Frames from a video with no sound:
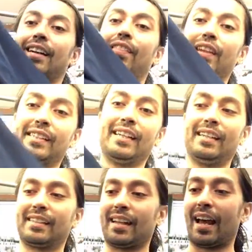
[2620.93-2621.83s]
this
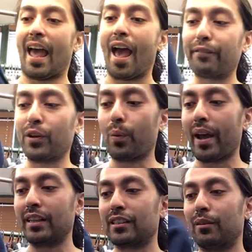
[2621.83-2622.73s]
is a
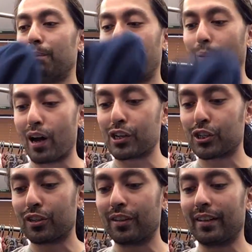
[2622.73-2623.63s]
heavyweight
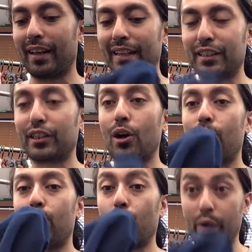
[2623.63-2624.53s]
brushed
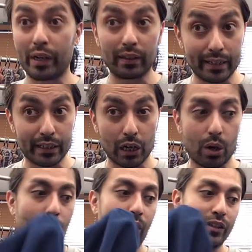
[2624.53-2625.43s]
indigo, real
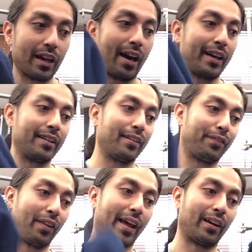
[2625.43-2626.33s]
indigo dyed
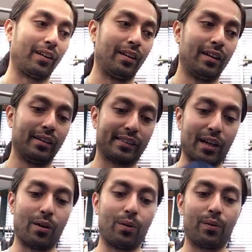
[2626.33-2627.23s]
flannel.
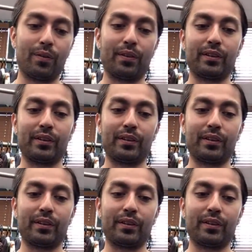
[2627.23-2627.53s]
So